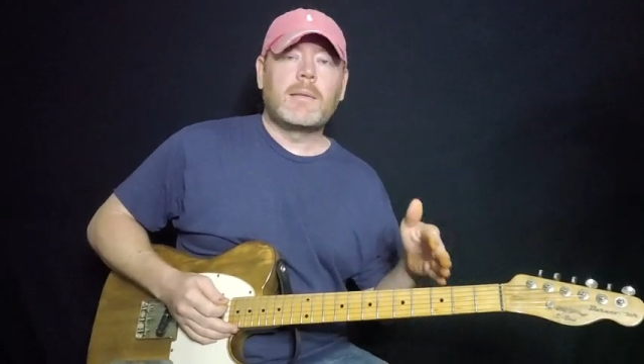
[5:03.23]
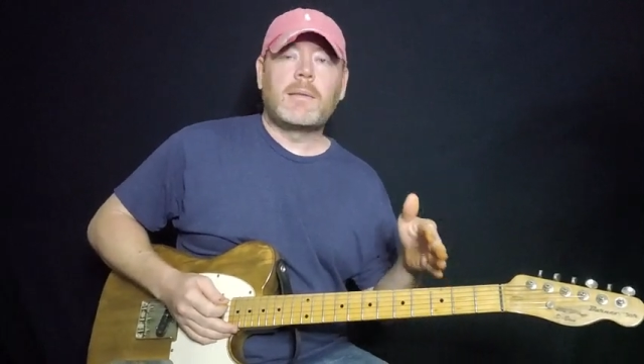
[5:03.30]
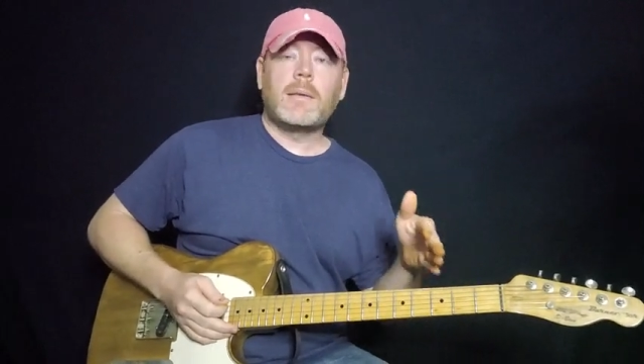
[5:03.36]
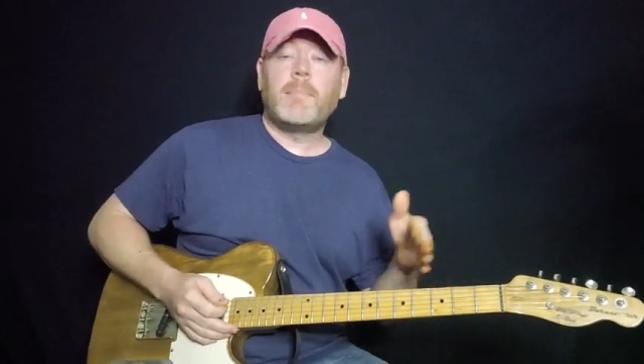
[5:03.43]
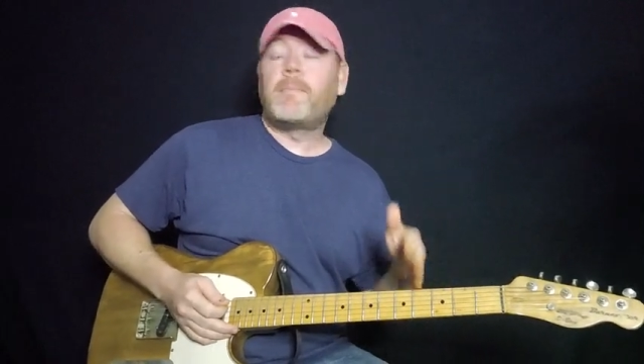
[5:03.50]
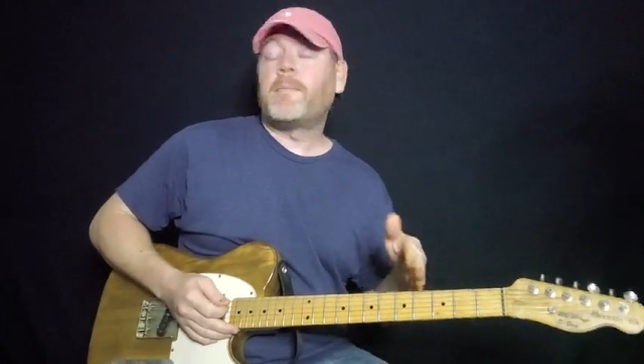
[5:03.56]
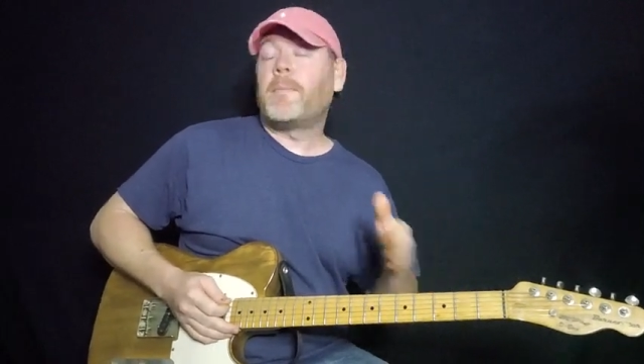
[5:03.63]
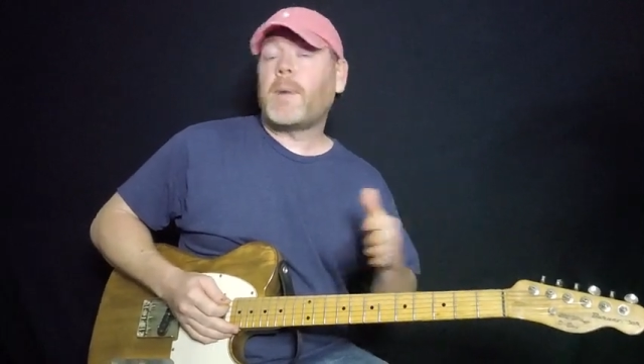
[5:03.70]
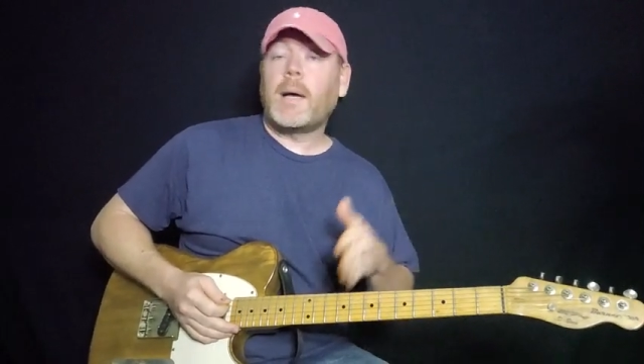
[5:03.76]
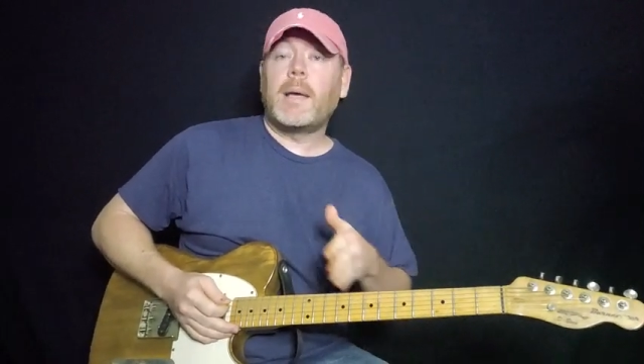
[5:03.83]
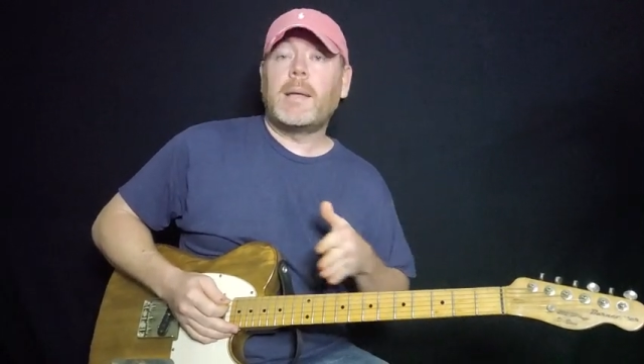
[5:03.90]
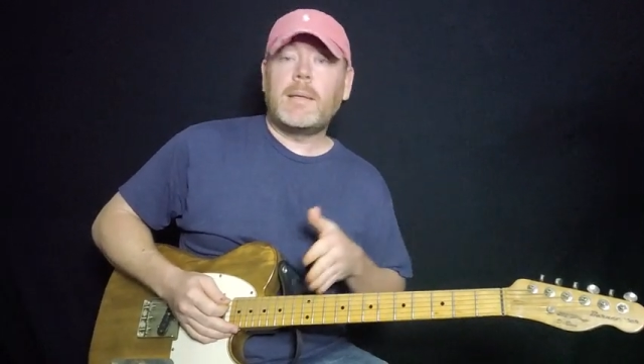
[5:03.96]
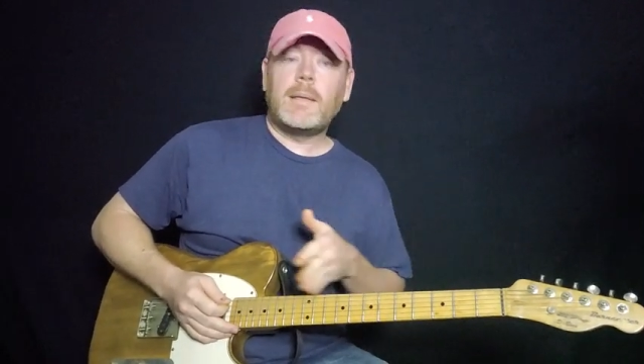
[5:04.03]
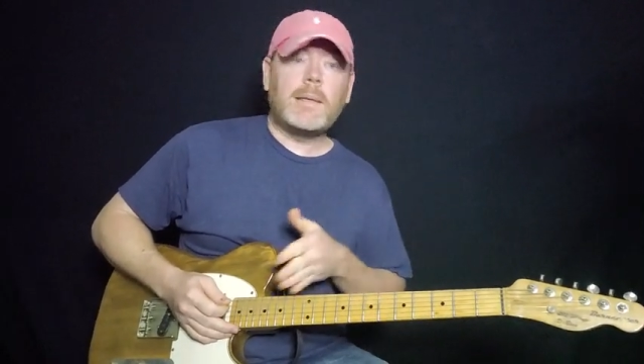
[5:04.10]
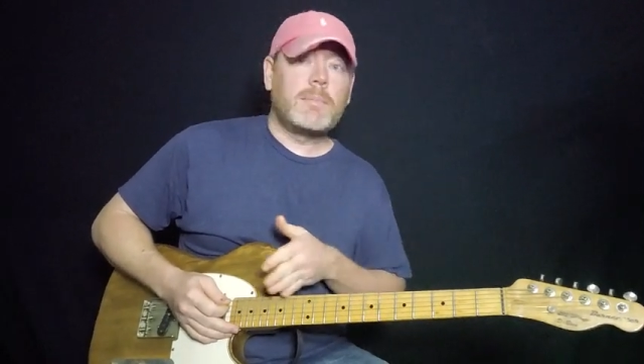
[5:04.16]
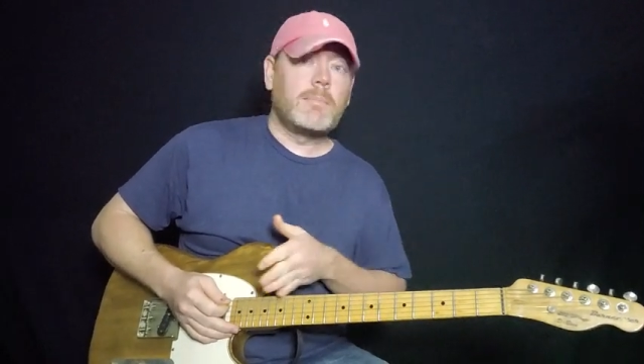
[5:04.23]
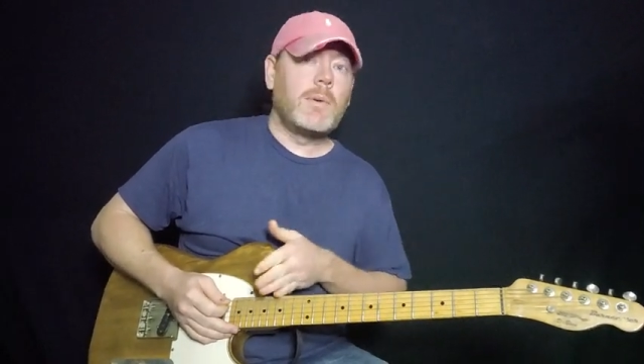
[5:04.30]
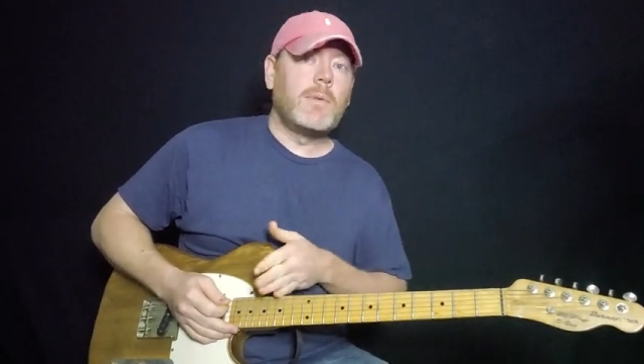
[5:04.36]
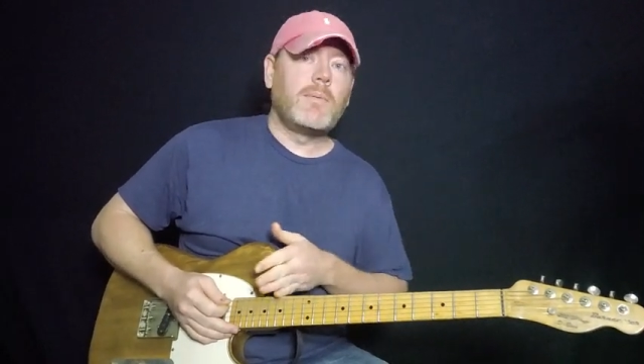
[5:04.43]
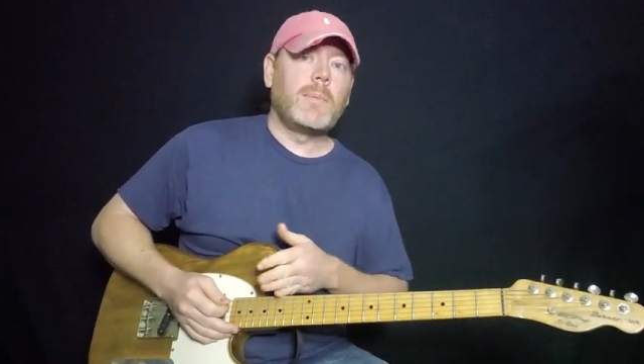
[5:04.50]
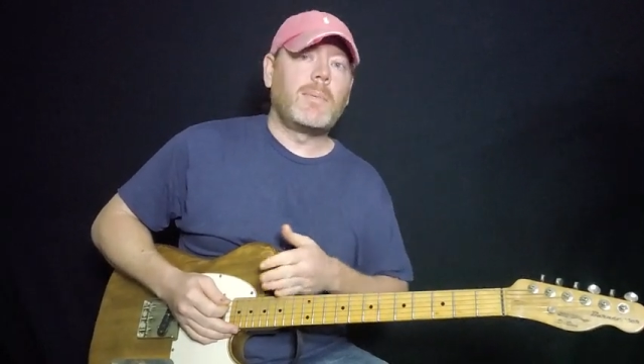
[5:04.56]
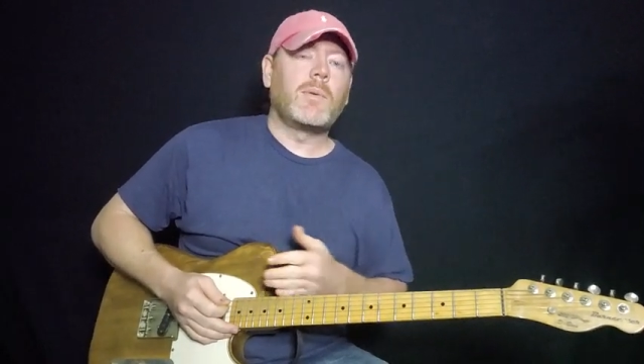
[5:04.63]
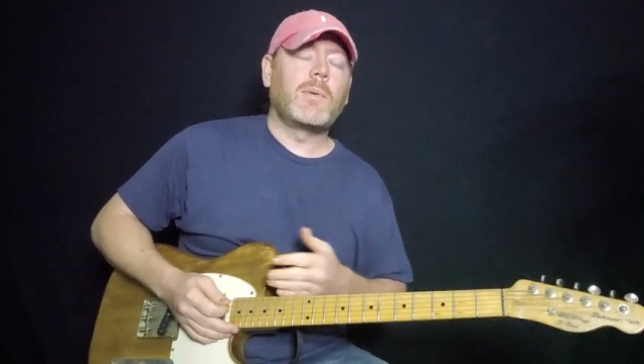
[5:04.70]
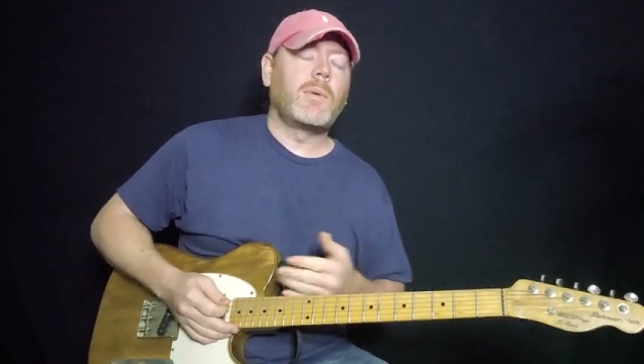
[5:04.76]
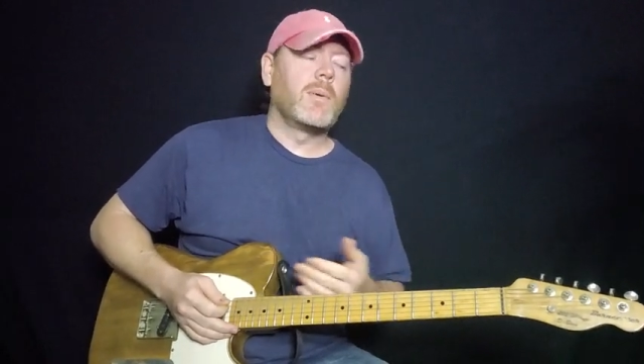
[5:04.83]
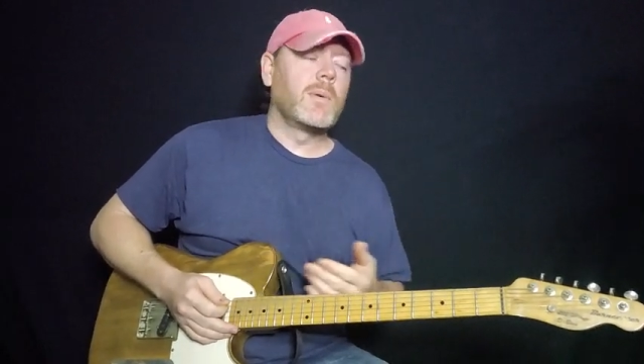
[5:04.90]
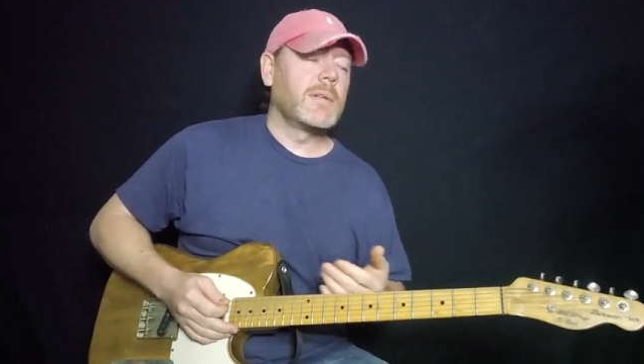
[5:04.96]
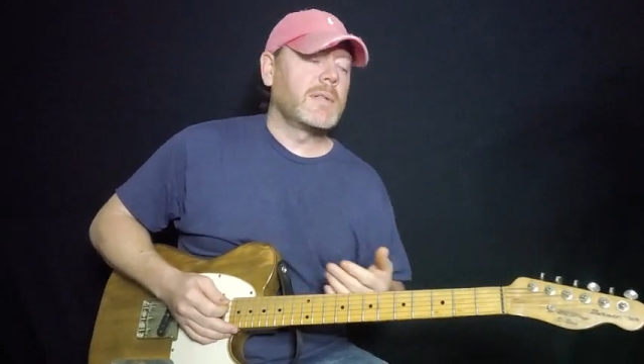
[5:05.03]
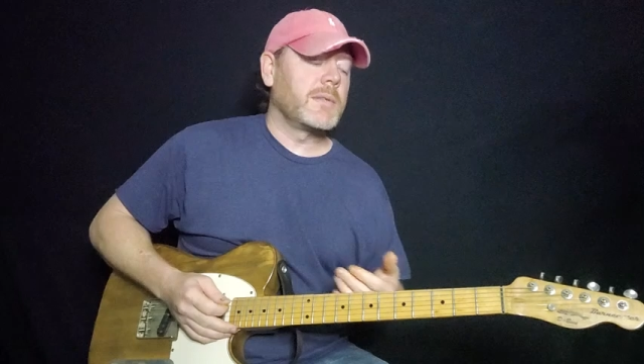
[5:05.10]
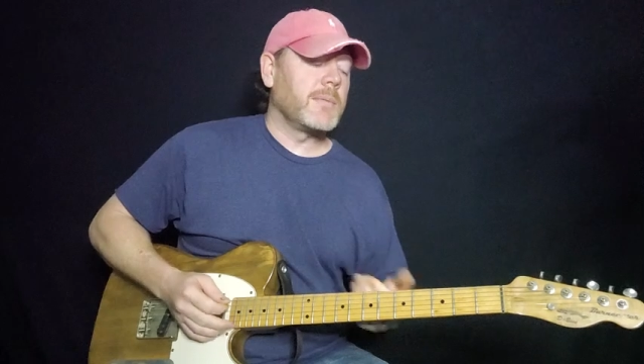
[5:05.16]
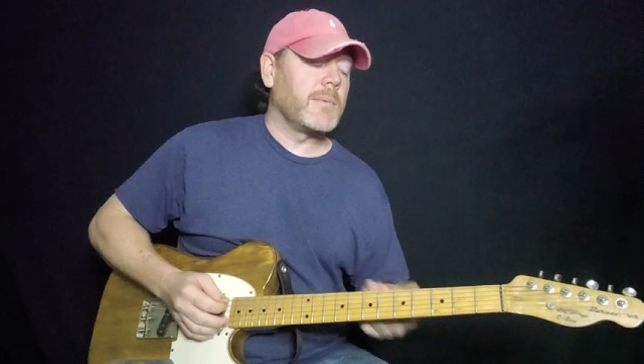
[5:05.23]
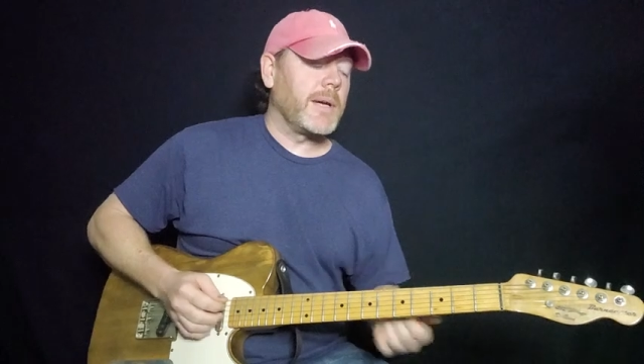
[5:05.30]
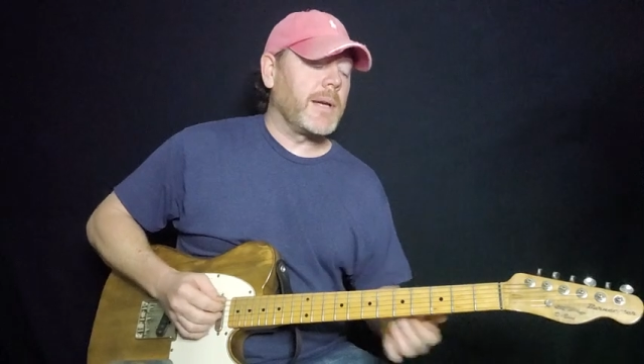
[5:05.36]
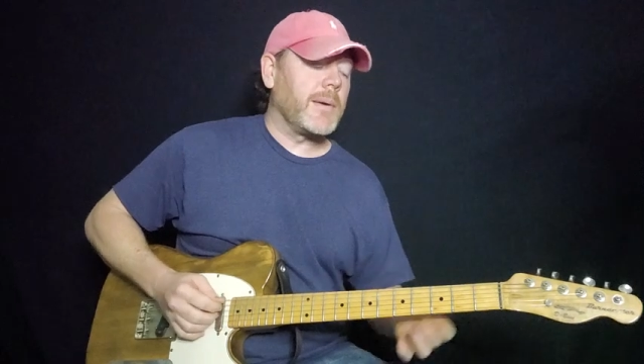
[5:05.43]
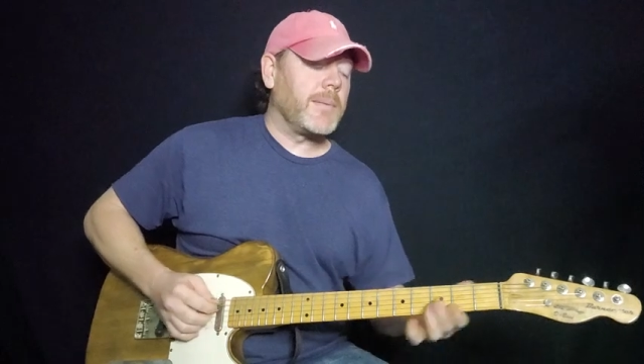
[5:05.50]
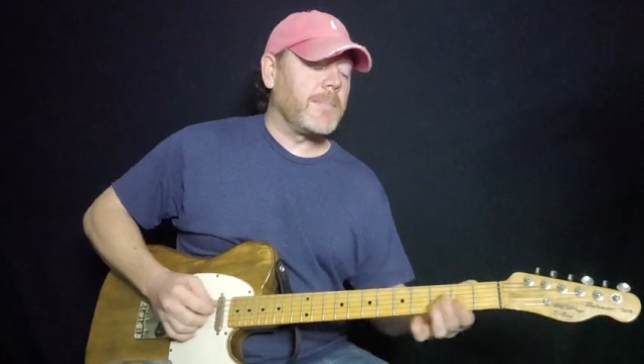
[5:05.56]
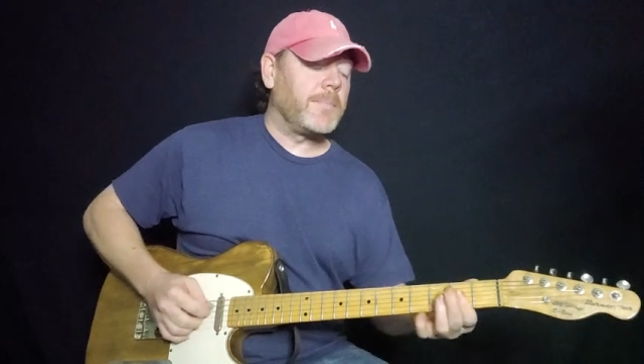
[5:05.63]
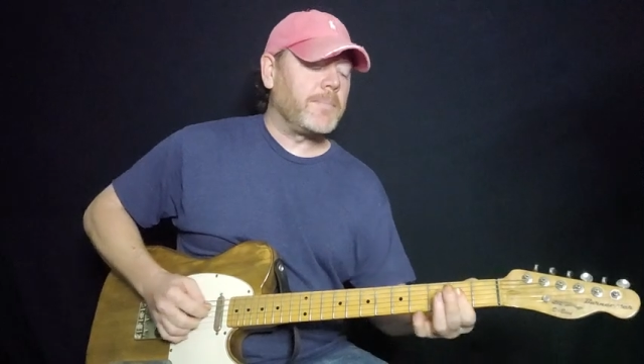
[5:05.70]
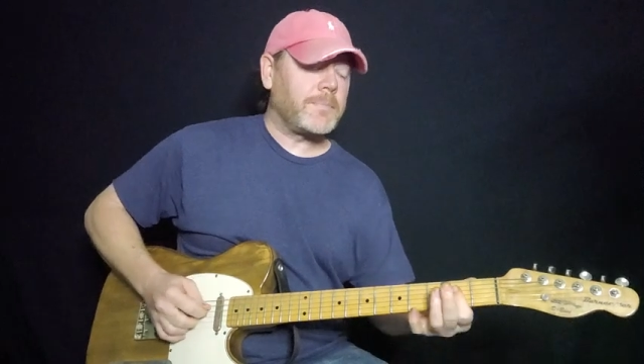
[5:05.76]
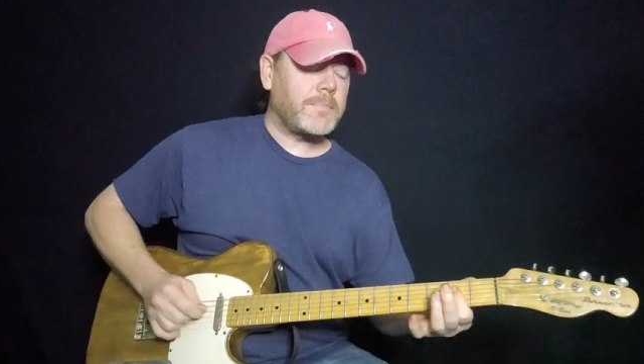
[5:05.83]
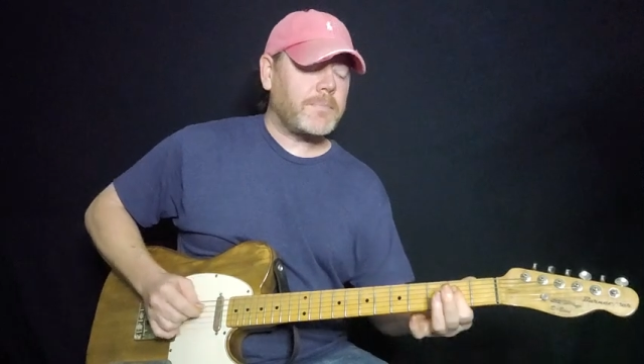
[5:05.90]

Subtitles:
to find these movable chords around,